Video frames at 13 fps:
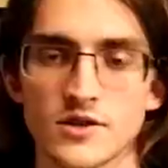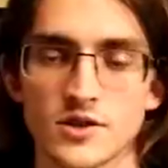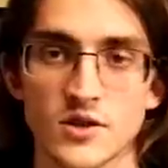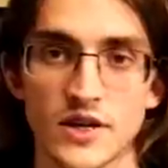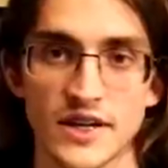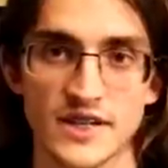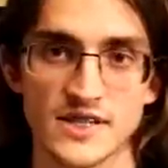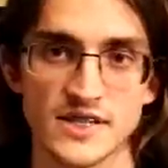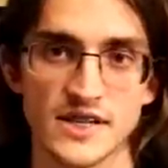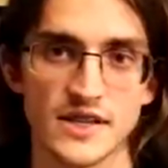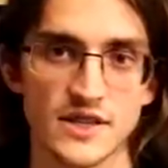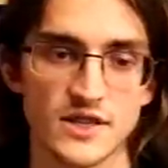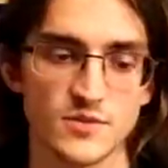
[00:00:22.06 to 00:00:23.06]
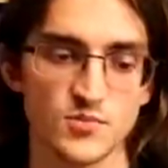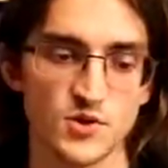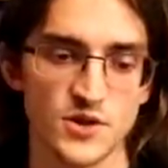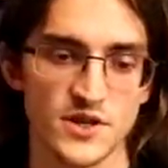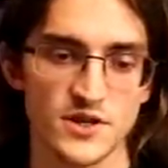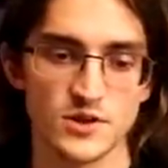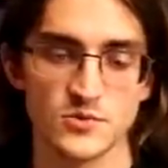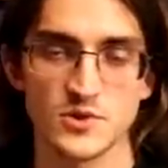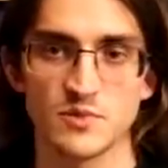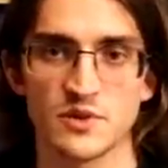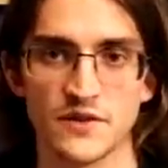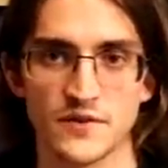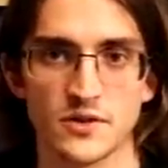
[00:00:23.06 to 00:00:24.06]
So like I said, this book is
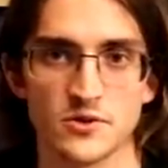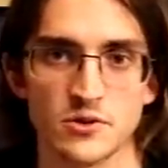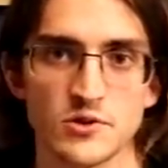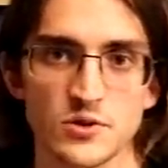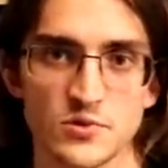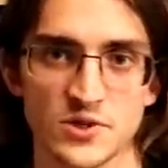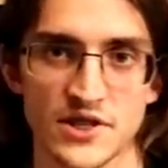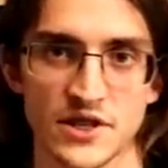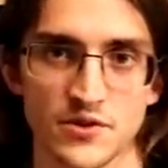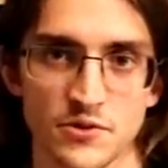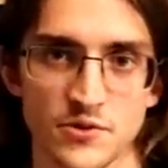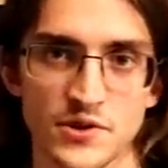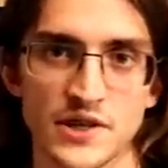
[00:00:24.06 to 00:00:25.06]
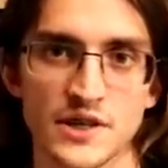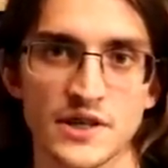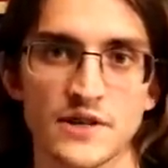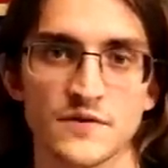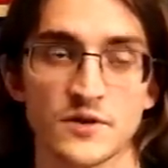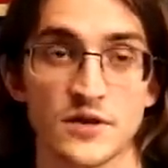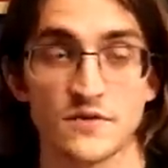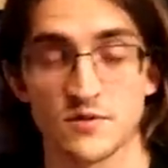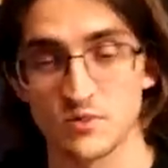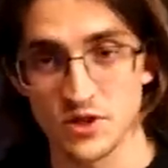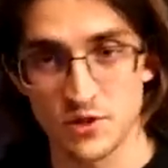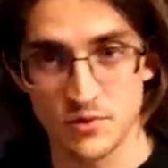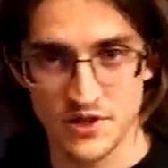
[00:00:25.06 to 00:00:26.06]
written by fellow YouTuber Daniel Green. If you're not
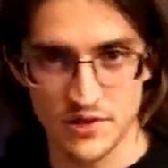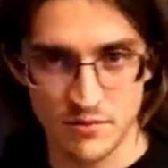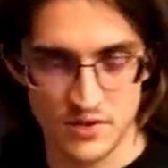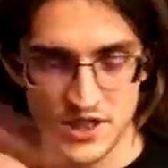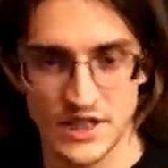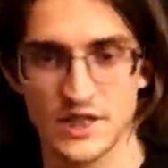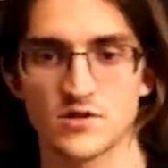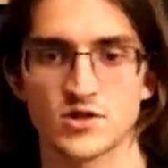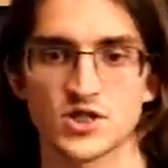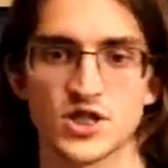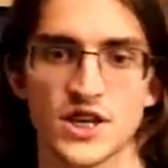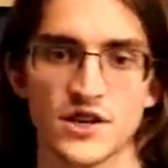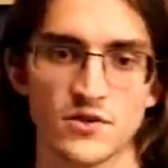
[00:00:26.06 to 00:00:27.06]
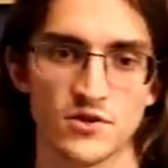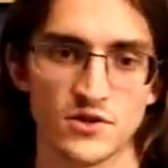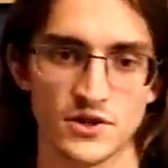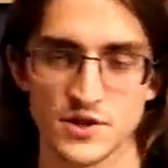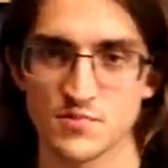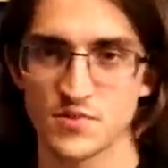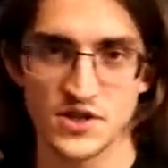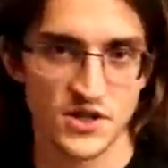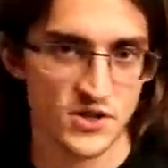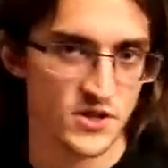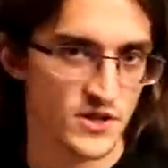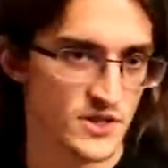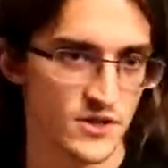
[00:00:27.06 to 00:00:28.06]
familiar with him, check out his channel. It's pretty
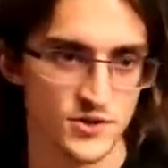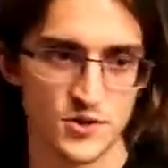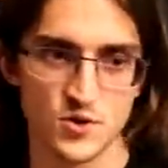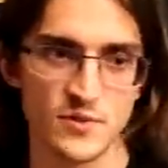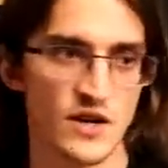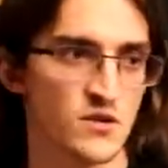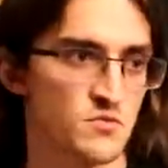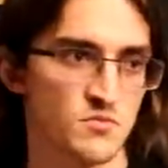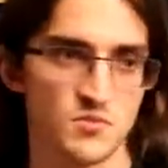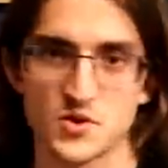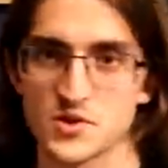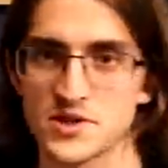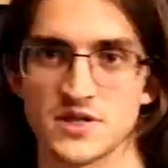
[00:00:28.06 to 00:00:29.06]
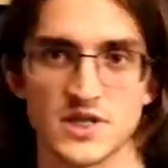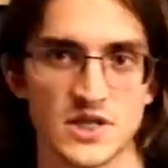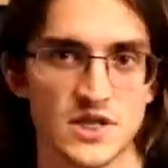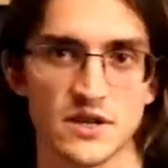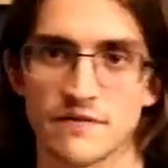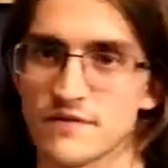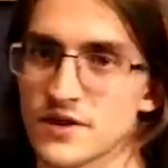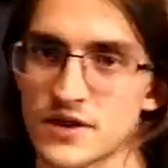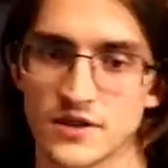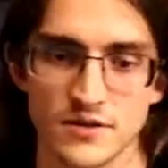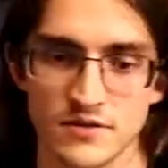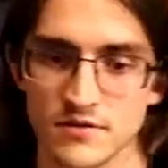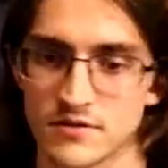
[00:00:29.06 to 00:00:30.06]
good. It's also about books and stuff,
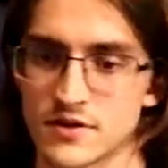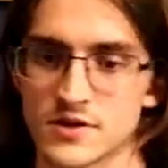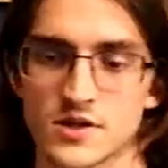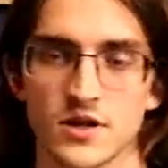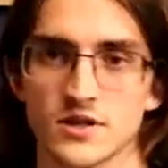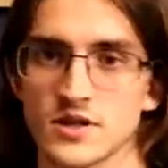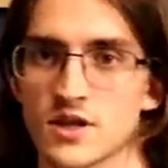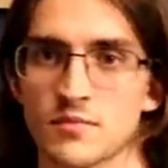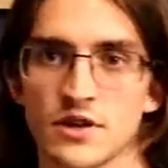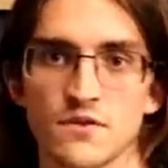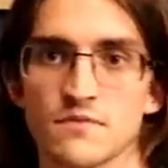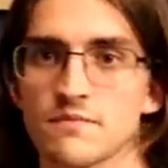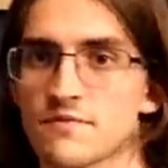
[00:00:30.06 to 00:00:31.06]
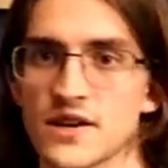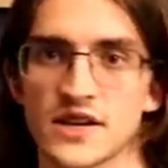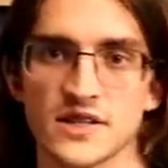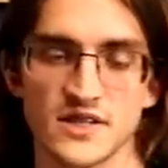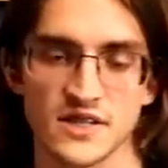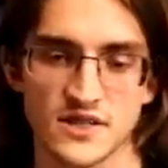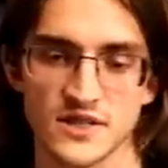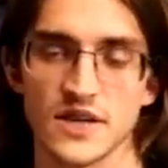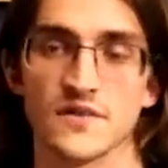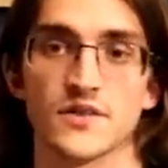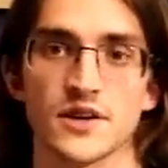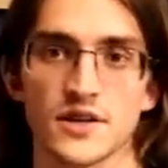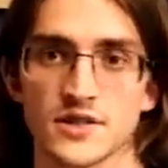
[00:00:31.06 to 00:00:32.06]
and he talks a lot about fantasy,
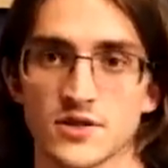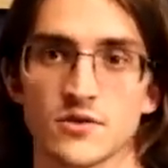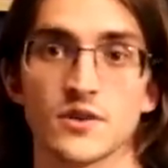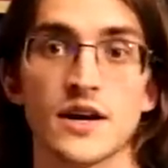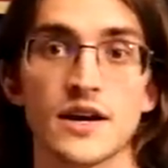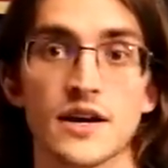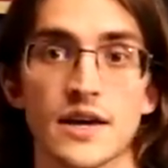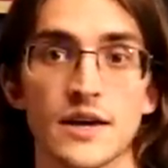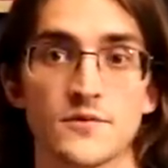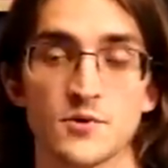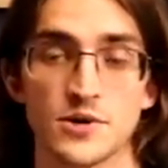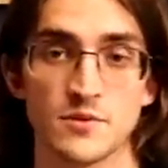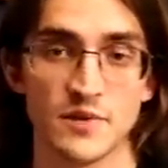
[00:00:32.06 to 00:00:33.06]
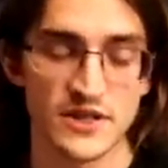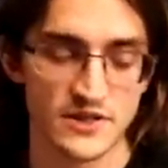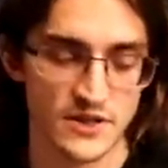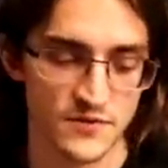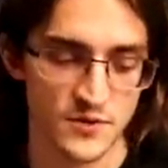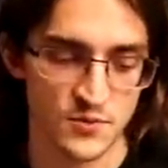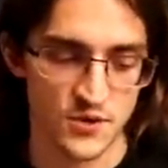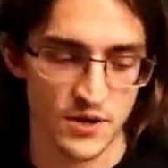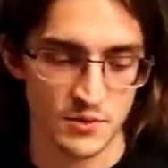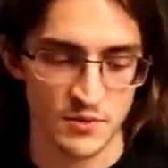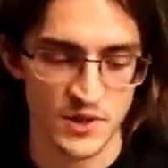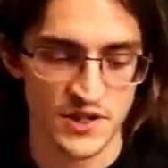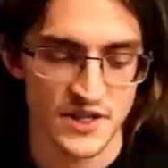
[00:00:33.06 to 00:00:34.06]
sci-fi. So if you're into my stuff, you'd
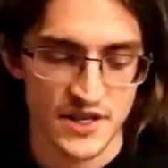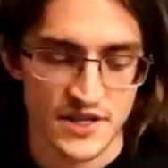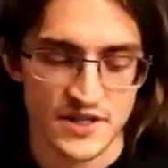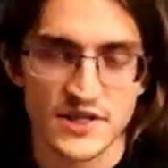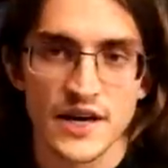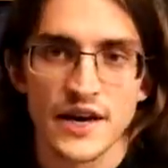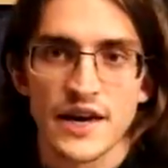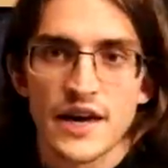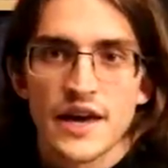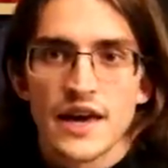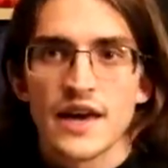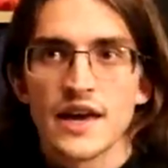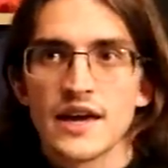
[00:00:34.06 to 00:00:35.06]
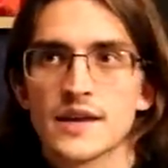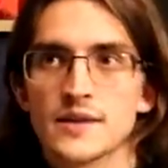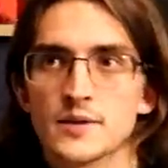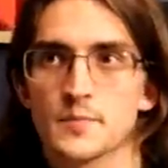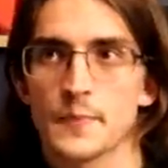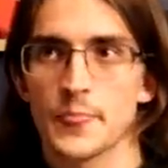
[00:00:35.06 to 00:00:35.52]
probably be into his. And